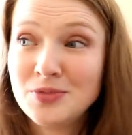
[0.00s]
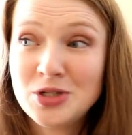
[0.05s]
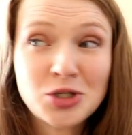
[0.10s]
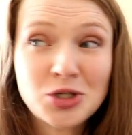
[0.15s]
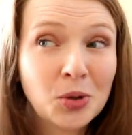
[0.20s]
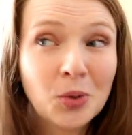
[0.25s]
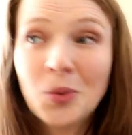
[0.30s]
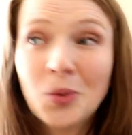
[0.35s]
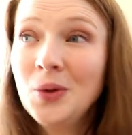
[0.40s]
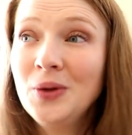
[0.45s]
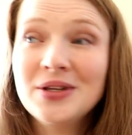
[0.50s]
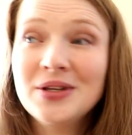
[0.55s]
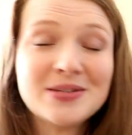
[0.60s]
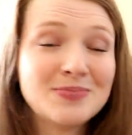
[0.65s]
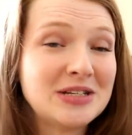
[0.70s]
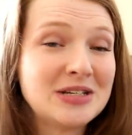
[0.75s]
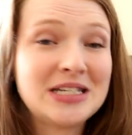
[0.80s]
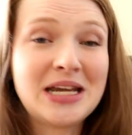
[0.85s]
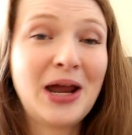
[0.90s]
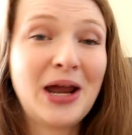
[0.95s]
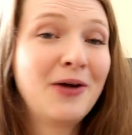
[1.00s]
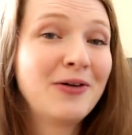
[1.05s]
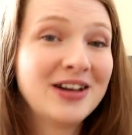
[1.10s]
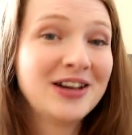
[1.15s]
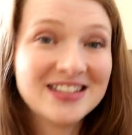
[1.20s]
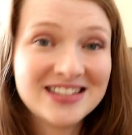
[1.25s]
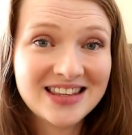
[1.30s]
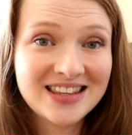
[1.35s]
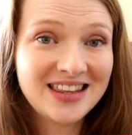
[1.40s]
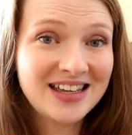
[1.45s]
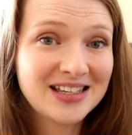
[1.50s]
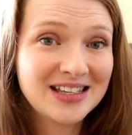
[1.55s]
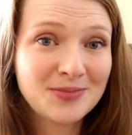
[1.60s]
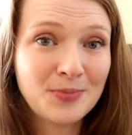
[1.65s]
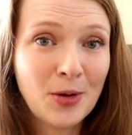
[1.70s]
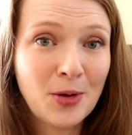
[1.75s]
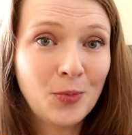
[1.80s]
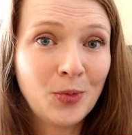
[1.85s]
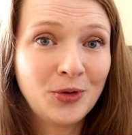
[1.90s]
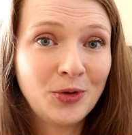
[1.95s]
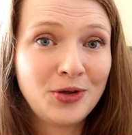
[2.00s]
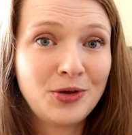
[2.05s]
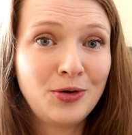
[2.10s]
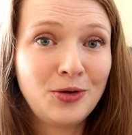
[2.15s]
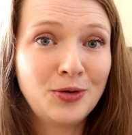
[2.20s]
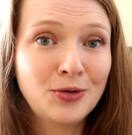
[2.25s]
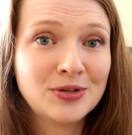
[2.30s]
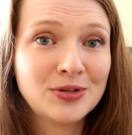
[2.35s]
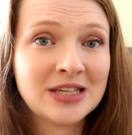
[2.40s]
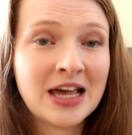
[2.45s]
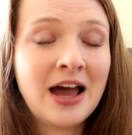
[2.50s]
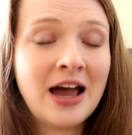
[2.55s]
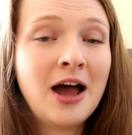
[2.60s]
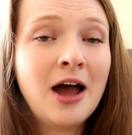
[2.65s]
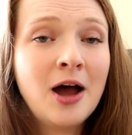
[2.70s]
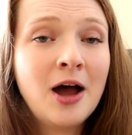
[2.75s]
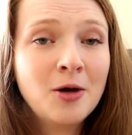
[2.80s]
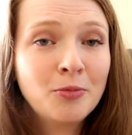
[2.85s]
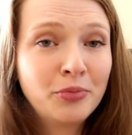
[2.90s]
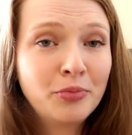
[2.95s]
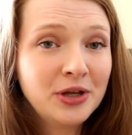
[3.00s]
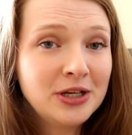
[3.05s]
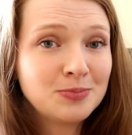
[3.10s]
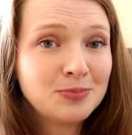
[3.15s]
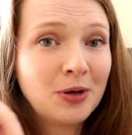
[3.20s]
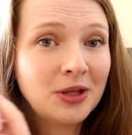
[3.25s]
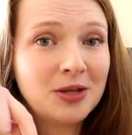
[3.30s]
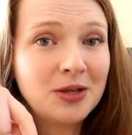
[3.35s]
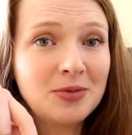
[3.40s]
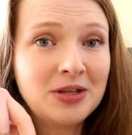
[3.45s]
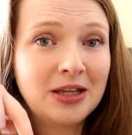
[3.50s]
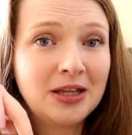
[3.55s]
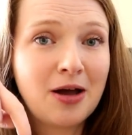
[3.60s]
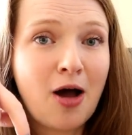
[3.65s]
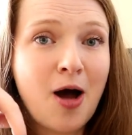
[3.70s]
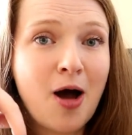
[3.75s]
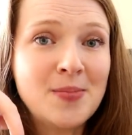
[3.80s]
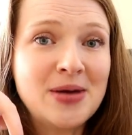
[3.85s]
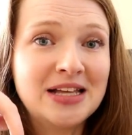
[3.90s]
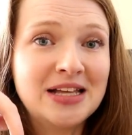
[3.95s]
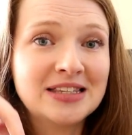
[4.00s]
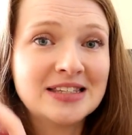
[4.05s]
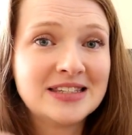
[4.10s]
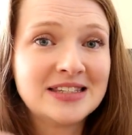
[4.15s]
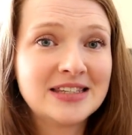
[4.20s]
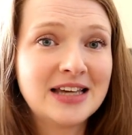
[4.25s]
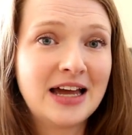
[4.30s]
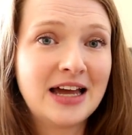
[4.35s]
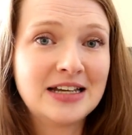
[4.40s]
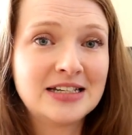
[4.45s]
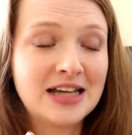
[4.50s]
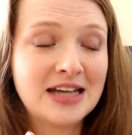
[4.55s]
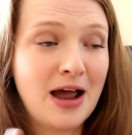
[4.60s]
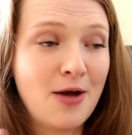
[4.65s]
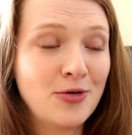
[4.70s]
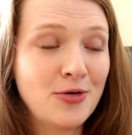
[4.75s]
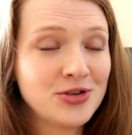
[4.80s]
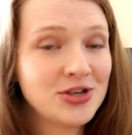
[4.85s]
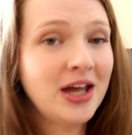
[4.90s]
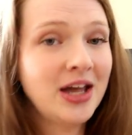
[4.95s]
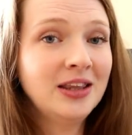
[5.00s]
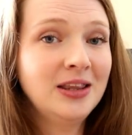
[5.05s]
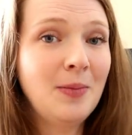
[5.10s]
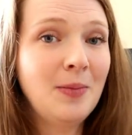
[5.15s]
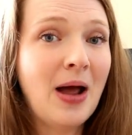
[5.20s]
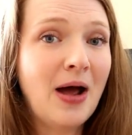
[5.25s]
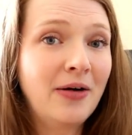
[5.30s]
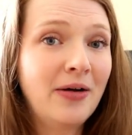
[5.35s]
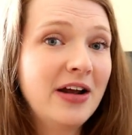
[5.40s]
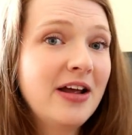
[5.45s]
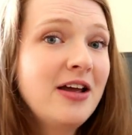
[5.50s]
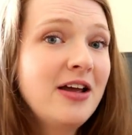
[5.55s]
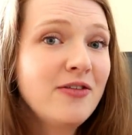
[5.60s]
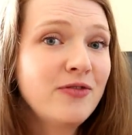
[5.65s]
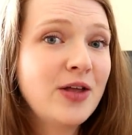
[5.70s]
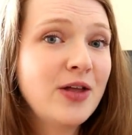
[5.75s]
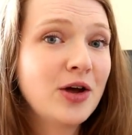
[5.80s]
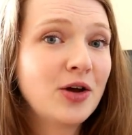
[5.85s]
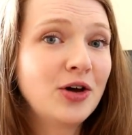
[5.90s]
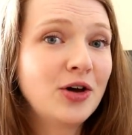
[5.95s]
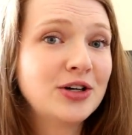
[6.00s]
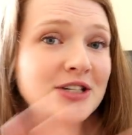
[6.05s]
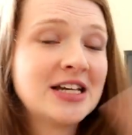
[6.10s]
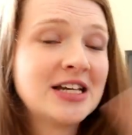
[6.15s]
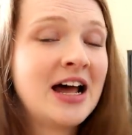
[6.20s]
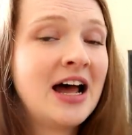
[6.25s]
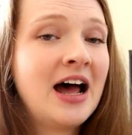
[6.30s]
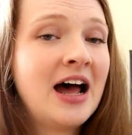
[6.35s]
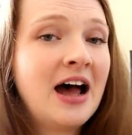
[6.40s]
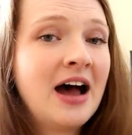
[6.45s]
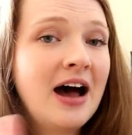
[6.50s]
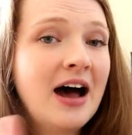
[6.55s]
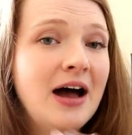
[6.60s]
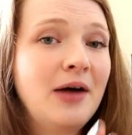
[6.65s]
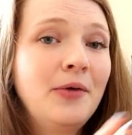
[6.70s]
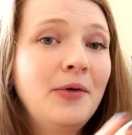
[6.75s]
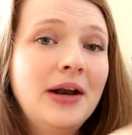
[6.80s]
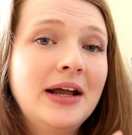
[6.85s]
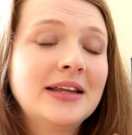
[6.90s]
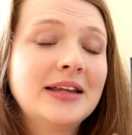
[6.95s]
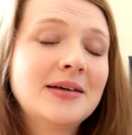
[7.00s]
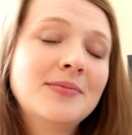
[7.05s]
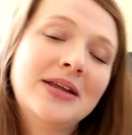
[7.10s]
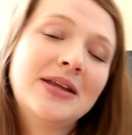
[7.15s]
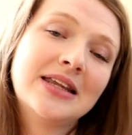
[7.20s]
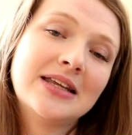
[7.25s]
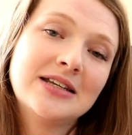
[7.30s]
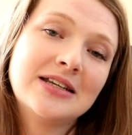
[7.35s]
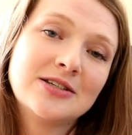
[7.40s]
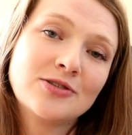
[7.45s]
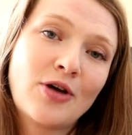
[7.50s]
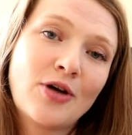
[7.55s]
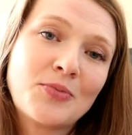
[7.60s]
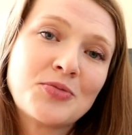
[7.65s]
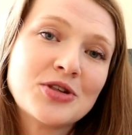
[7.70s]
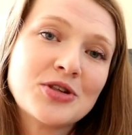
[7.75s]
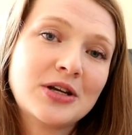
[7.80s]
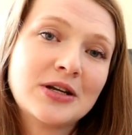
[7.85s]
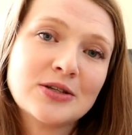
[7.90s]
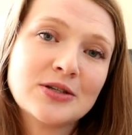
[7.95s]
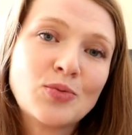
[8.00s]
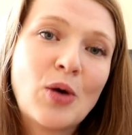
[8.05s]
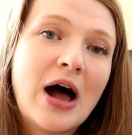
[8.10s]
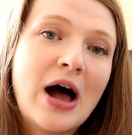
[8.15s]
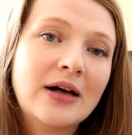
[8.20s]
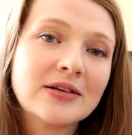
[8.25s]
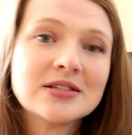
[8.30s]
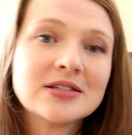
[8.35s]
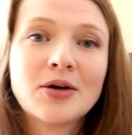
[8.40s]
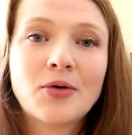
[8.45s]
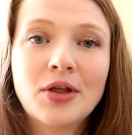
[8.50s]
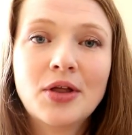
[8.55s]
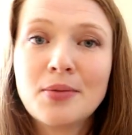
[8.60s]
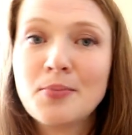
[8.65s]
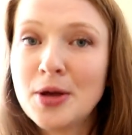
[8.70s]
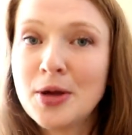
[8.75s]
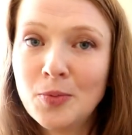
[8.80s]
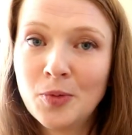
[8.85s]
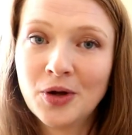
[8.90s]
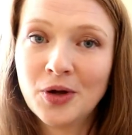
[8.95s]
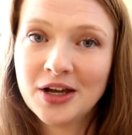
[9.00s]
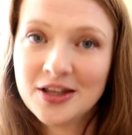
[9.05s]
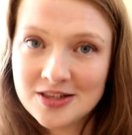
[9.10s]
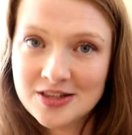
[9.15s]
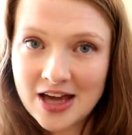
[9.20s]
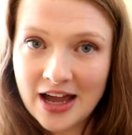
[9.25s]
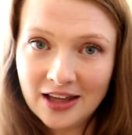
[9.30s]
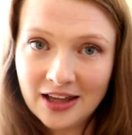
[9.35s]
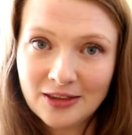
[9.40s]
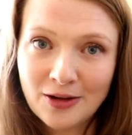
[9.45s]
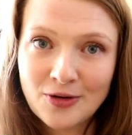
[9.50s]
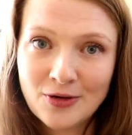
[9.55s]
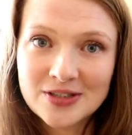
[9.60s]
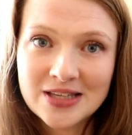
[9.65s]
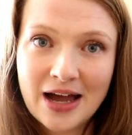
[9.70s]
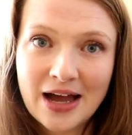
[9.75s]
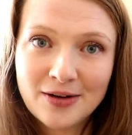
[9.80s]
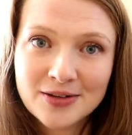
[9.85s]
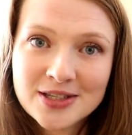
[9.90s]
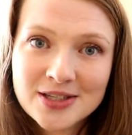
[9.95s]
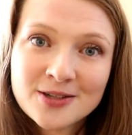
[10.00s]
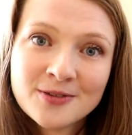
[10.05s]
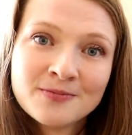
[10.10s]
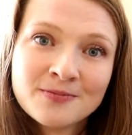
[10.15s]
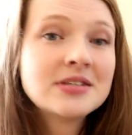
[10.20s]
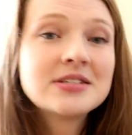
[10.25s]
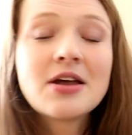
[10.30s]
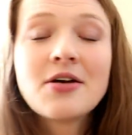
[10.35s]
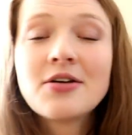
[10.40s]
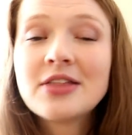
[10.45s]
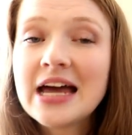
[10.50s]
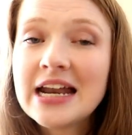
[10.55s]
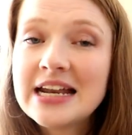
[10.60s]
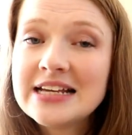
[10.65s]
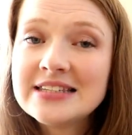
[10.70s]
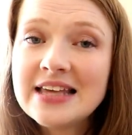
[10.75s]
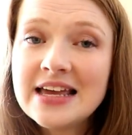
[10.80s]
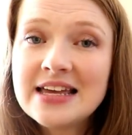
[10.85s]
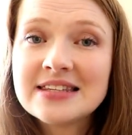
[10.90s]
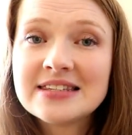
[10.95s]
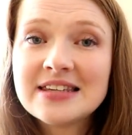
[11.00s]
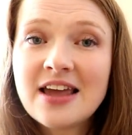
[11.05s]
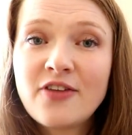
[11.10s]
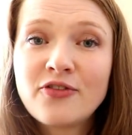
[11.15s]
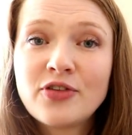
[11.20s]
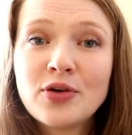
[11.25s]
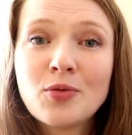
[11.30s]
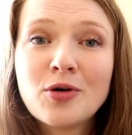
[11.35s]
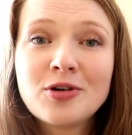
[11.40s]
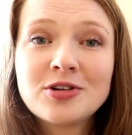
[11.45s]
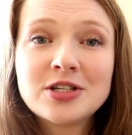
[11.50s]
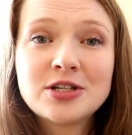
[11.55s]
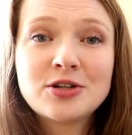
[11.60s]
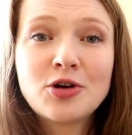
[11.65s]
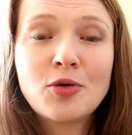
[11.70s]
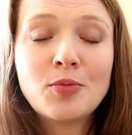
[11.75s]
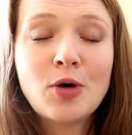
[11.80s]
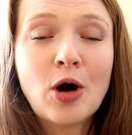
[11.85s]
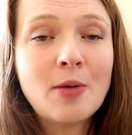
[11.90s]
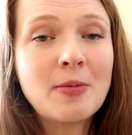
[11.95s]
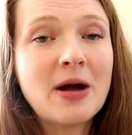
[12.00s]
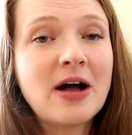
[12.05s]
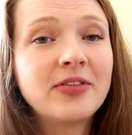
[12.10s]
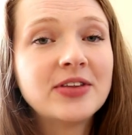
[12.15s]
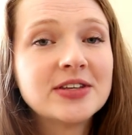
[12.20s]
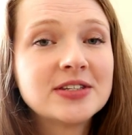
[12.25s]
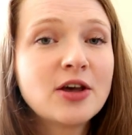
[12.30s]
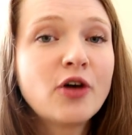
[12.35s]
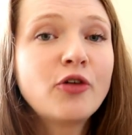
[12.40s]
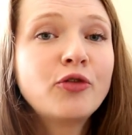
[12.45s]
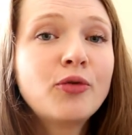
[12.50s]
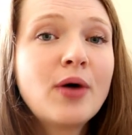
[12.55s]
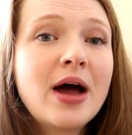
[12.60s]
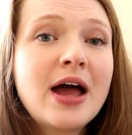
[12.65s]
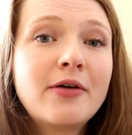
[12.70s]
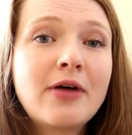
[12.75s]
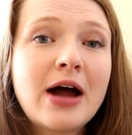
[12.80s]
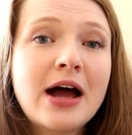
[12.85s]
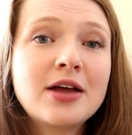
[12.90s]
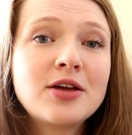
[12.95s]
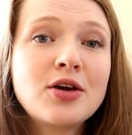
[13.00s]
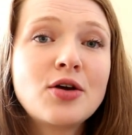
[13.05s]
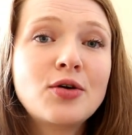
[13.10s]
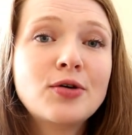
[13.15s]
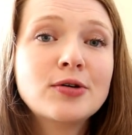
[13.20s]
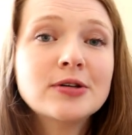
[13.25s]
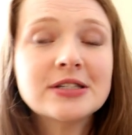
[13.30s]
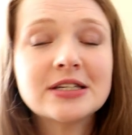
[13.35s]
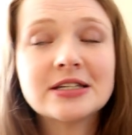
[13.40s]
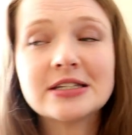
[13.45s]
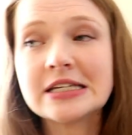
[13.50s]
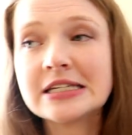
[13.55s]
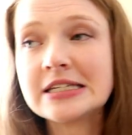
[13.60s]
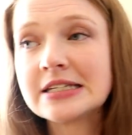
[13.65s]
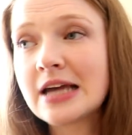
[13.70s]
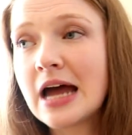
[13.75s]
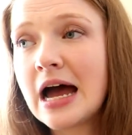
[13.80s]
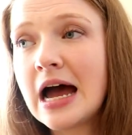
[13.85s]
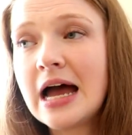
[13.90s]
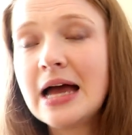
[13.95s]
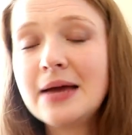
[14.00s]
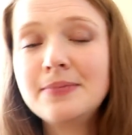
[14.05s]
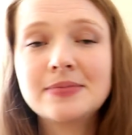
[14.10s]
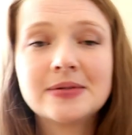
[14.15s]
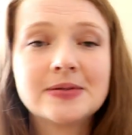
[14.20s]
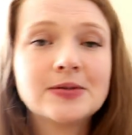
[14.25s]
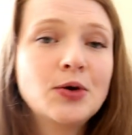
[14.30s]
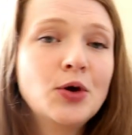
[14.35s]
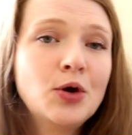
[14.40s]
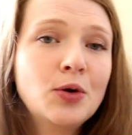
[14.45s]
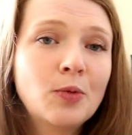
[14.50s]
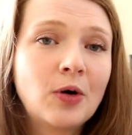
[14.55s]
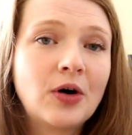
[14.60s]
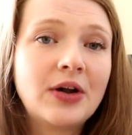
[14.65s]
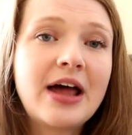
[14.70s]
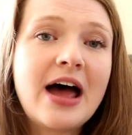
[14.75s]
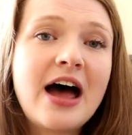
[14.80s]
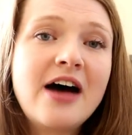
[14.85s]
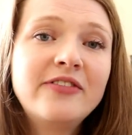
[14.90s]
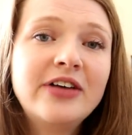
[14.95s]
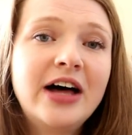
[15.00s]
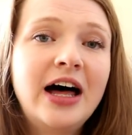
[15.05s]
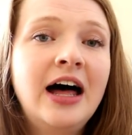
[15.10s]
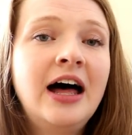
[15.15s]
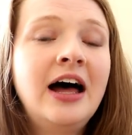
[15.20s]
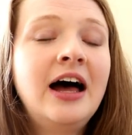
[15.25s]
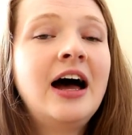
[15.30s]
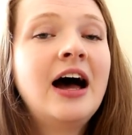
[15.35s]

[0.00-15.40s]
tools, materials and things people use. Please put them in the comments and I will check them out. If they're good, I will link them in the description as well so other people can check those out. So that is it. If you want to know more about the software I use, is it Skype, Zoom, whatever,